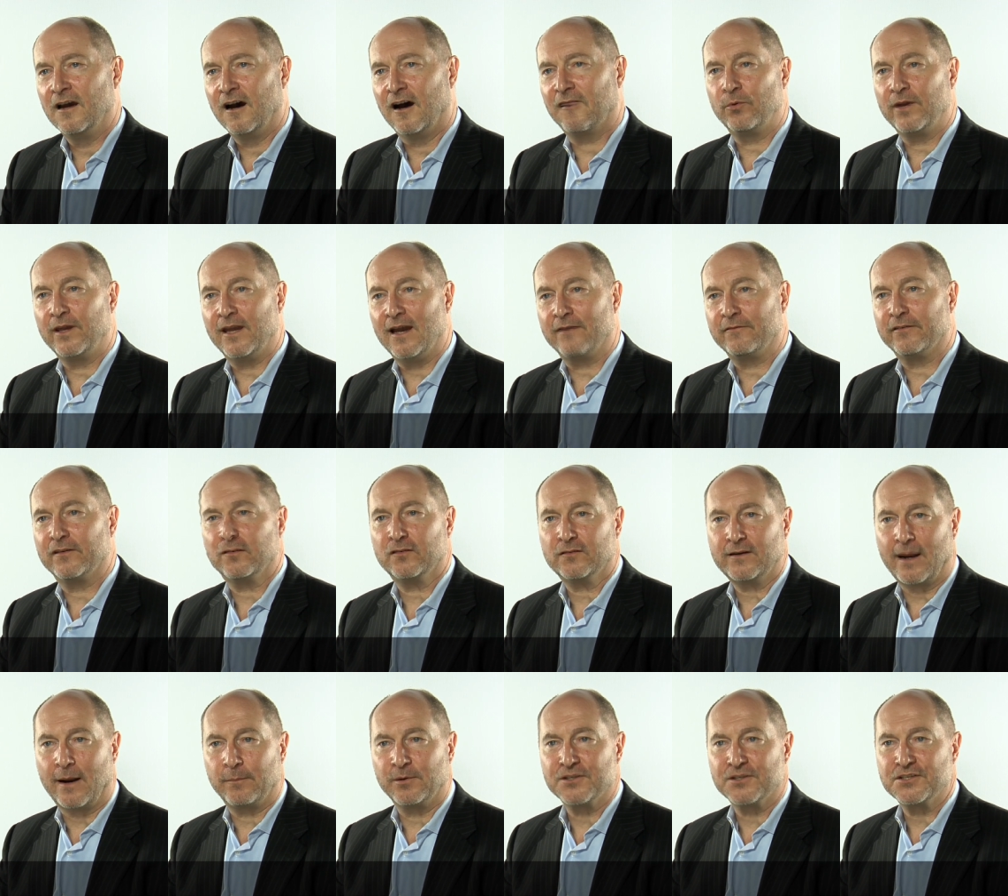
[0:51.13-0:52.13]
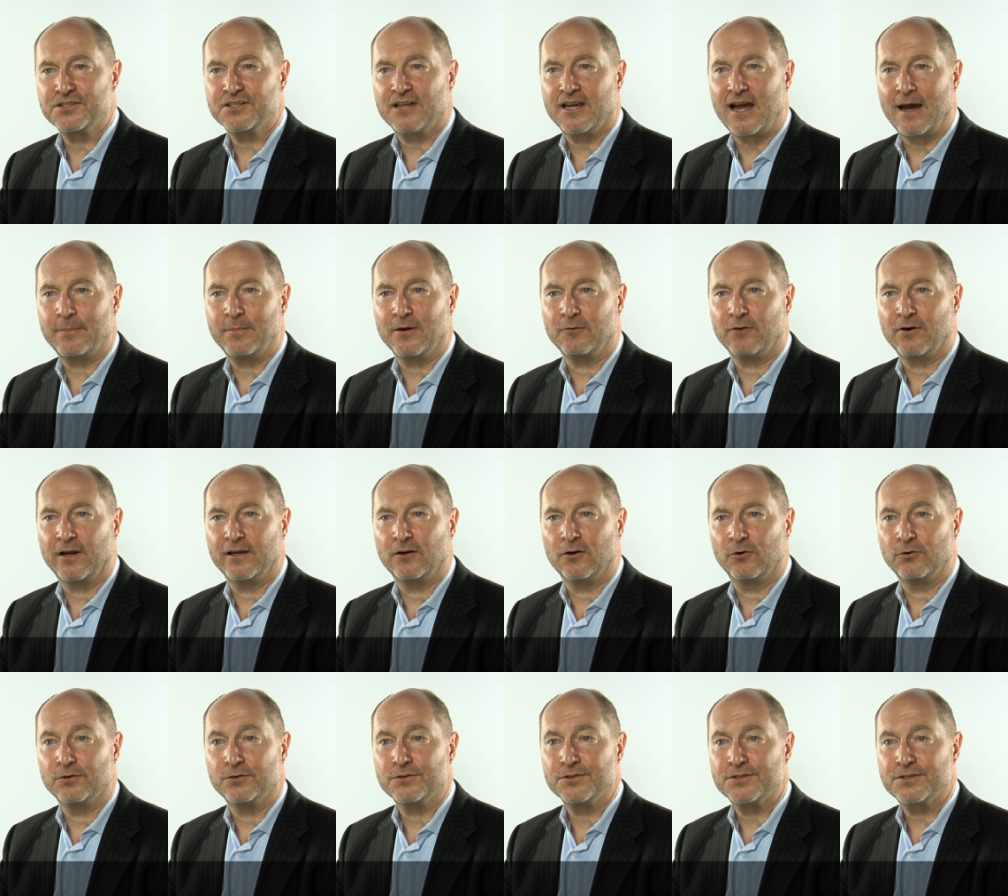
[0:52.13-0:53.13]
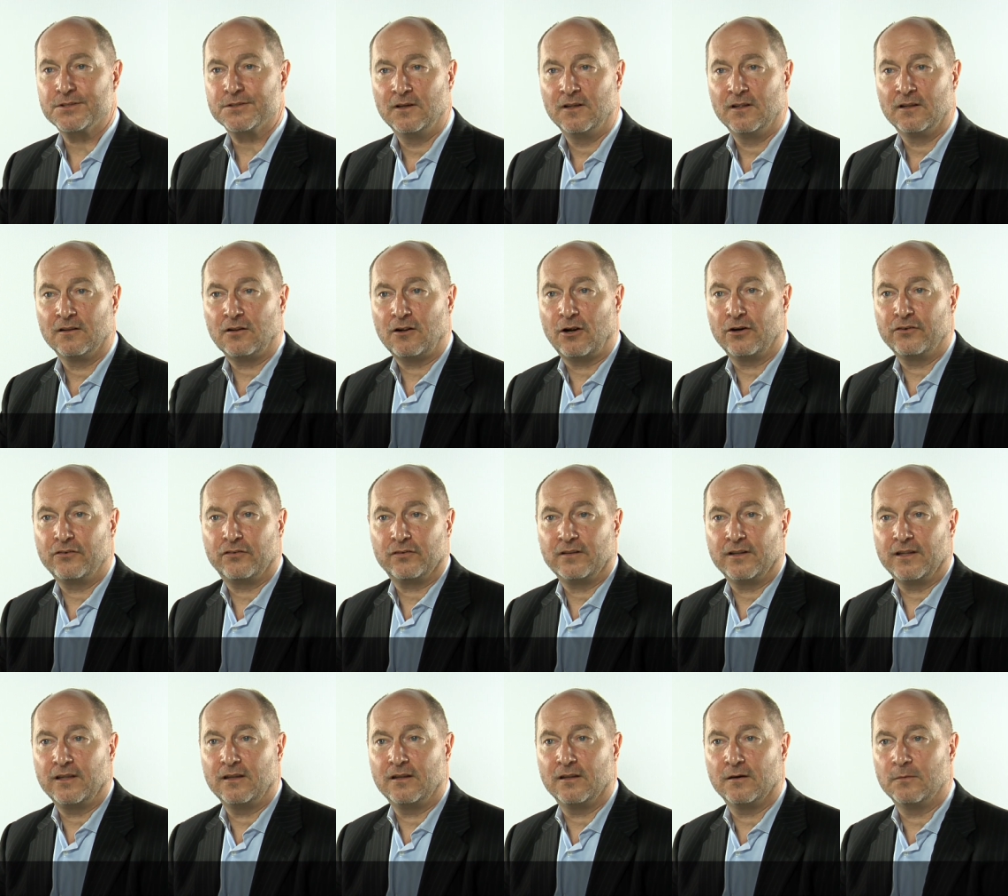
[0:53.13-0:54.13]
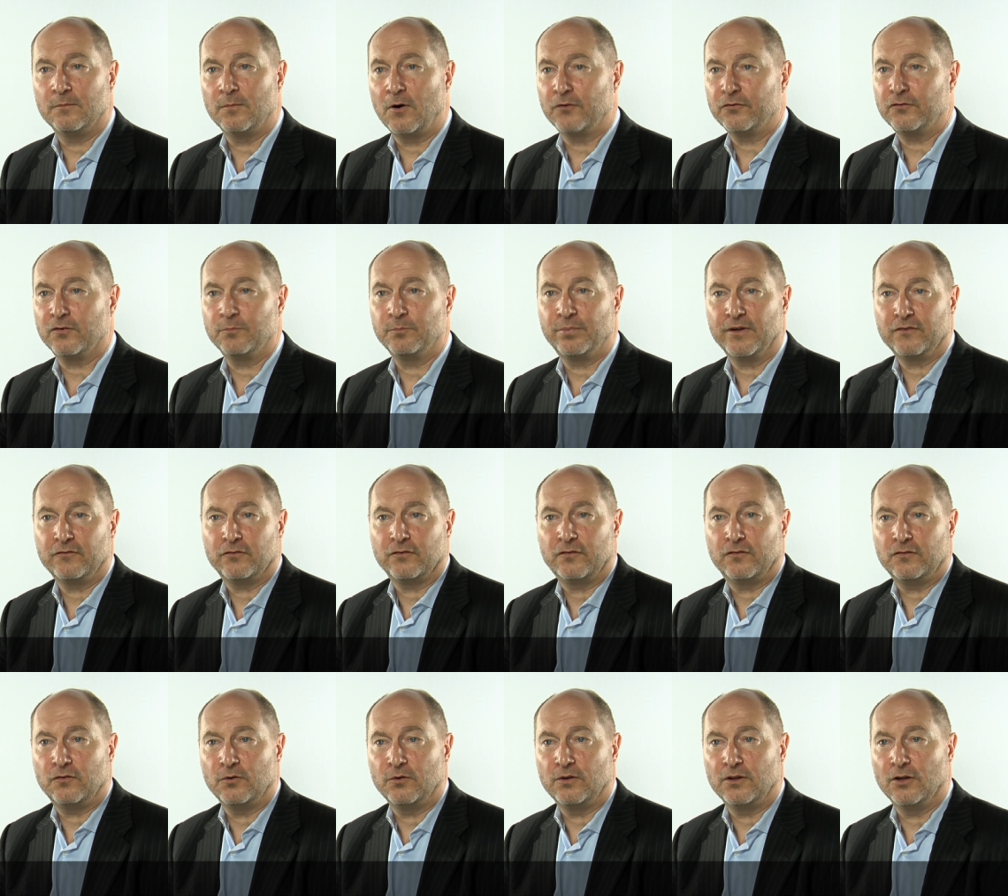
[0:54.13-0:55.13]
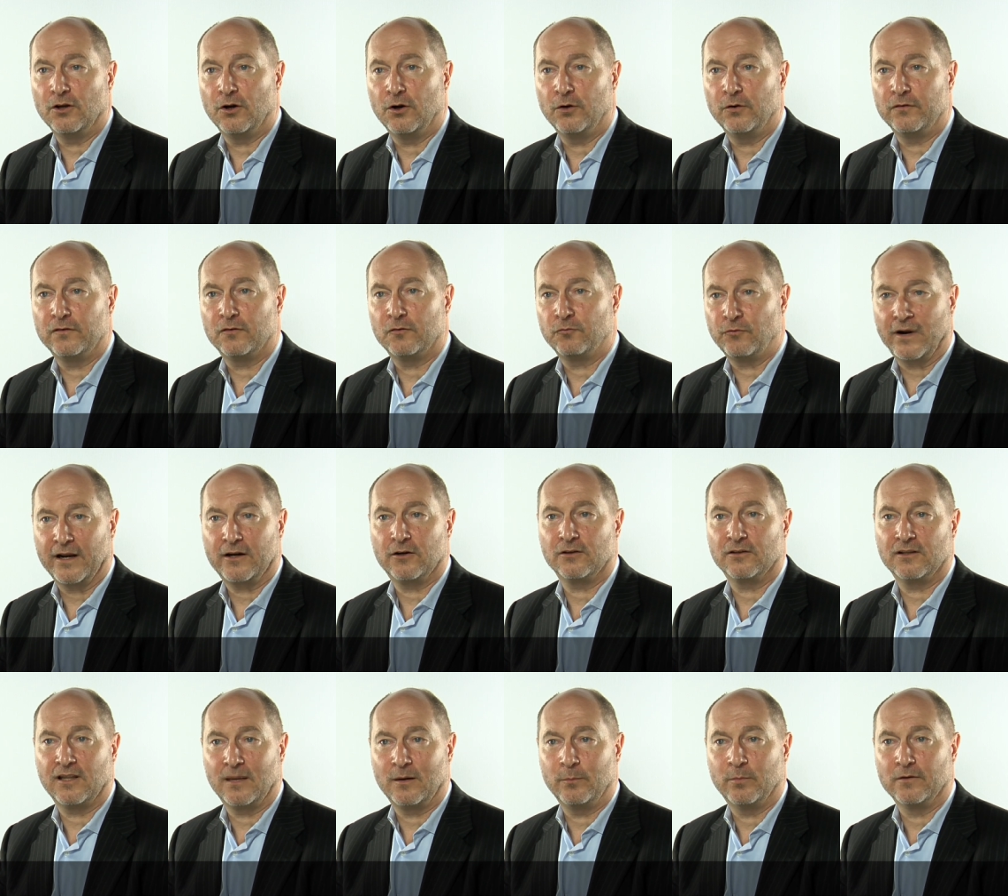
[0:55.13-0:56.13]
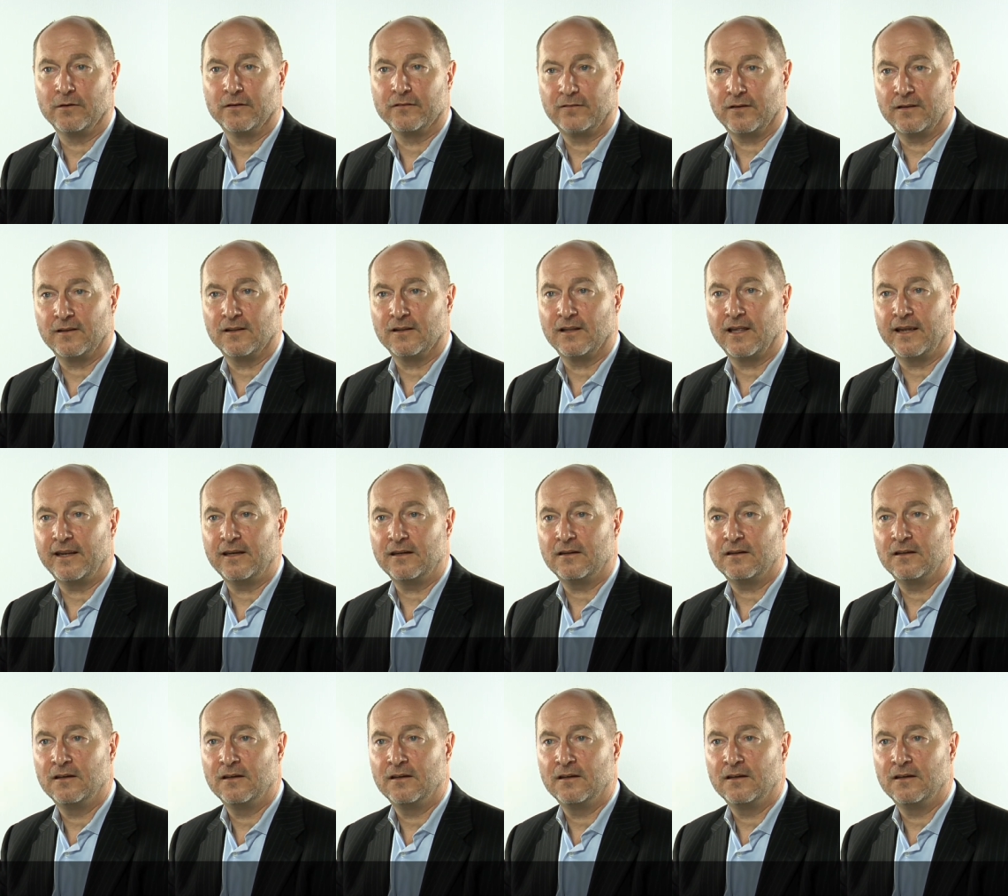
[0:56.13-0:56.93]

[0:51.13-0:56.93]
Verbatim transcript: where we have established copyright owners, largely the motion picture studios and record labels and the like.